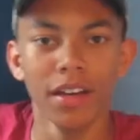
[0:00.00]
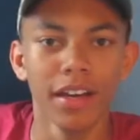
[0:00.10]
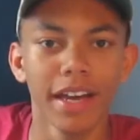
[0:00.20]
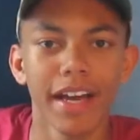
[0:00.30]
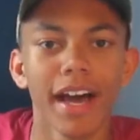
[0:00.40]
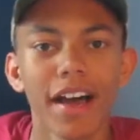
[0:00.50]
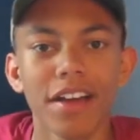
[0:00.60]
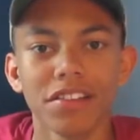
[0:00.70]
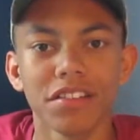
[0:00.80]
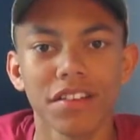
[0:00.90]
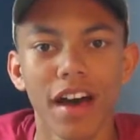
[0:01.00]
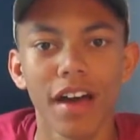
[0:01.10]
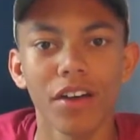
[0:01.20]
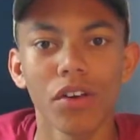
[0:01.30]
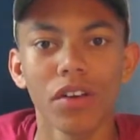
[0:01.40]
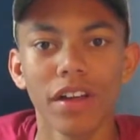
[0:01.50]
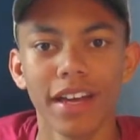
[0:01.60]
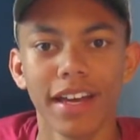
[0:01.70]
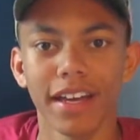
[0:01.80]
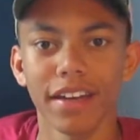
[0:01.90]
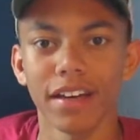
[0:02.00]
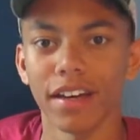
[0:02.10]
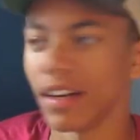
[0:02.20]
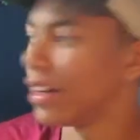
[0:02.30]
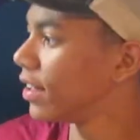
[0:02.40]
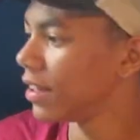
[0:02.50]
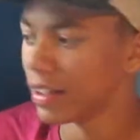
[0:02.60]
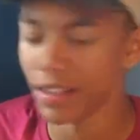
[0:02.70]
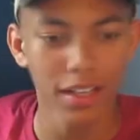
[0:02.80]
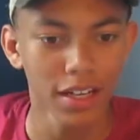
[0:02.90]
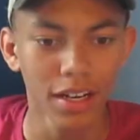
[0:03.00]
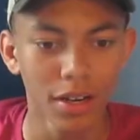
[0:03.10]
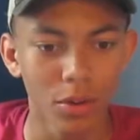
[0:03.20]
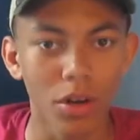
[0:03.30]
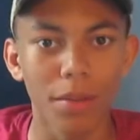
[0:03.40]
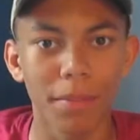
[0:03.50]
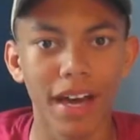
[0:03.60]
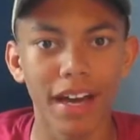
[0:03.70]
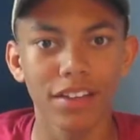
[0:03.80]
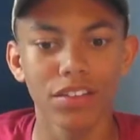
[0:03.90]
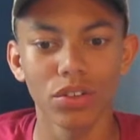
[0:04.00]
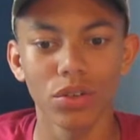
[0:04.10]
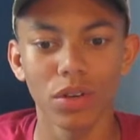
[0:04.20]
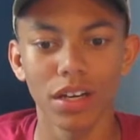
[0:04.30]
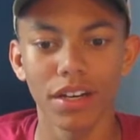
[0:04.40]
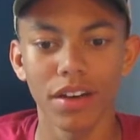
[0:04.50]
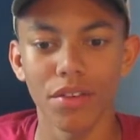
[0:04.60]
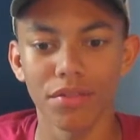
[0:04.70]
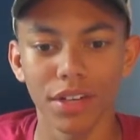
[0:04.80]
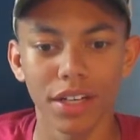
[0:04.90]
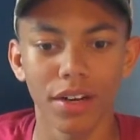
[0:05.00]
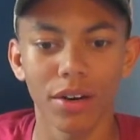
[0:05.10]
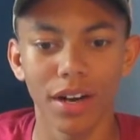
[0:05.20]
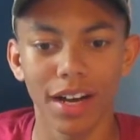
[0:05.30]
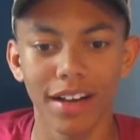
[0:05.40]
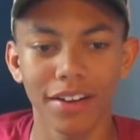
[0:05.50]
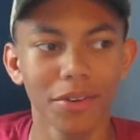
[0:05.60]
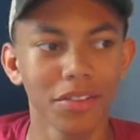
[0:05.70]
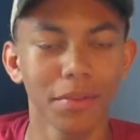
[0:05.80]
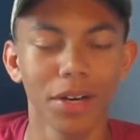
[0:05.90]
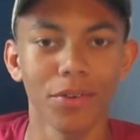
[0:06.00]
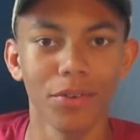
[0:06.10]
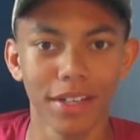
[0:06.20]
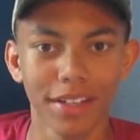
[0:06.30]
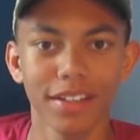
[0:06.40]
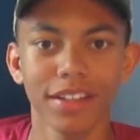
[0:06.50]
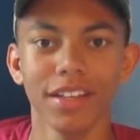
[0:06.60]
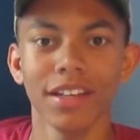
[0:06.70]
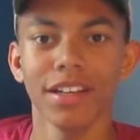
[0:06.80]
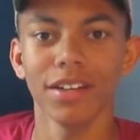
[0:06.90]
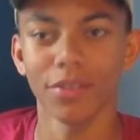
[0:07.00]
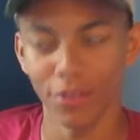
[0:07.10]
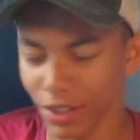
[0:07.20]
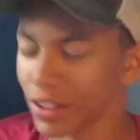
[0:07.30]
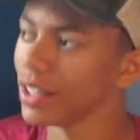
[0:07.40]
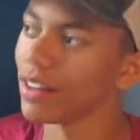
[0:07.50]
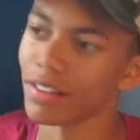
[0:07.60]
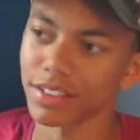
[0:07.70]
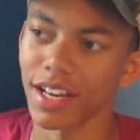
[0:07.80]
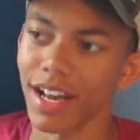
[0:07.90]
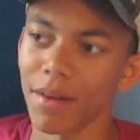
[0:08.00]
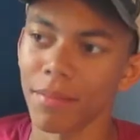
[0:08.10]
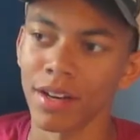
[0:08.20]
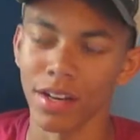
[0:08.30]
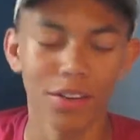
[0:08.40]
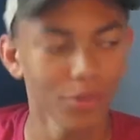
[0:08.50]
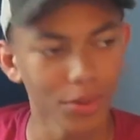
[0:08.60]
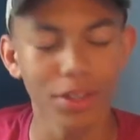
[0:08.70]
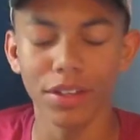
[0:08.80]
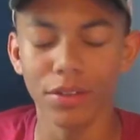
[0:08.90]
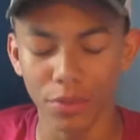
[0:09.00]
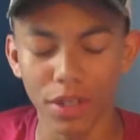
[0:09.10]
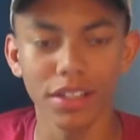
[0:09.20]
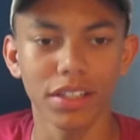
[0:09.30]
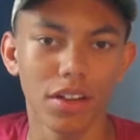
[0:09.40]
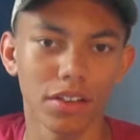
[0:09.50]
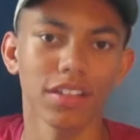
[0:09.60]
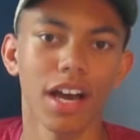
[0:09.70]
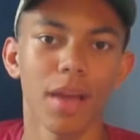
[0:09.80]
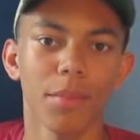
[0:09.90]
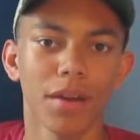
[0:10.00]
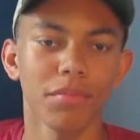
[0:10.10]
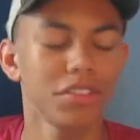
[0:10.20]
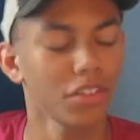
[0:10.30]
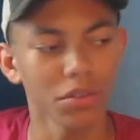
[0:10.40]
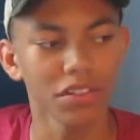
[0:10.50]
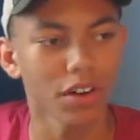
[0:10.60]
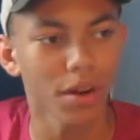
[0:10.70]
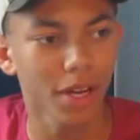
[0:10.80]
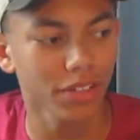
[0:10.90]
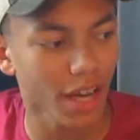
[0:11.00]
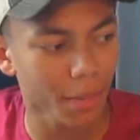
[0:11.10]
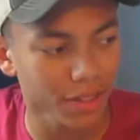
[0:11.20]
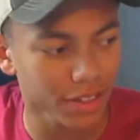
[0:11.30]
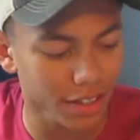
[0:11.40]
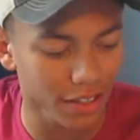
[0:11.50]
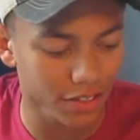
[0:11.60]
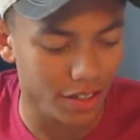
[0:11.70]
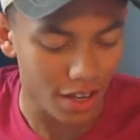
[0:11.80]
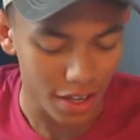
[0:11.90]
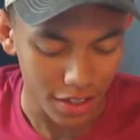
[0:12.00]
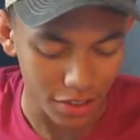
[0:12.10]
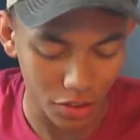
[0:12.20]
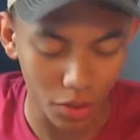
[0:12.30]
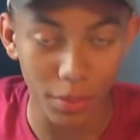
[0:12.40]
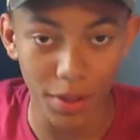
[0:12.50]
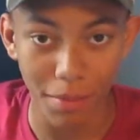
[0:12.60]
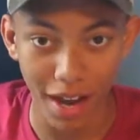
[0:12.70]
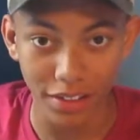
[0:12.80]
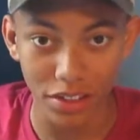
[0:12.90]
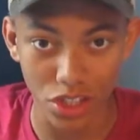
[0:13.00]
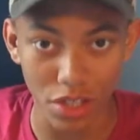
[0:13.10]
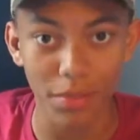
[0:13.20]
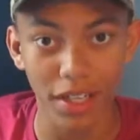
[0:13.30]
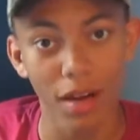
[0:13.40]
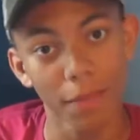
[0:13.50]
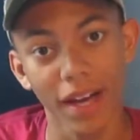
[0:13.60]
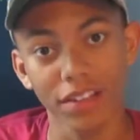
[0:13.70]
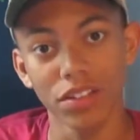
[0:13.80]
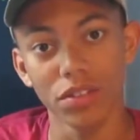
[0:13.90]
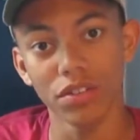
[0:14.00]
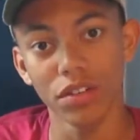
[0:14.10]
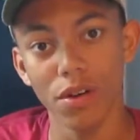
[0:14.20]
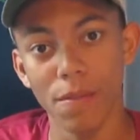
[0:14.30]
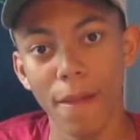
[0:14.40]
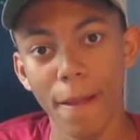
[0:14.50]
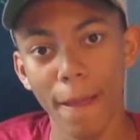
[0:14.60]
Hey guys, it's Kyle, and welcome back to another video. I know it's been a really long time. Really long time, and I'm so sorry about that, but this is going to be my legitimate comeback to YouTube.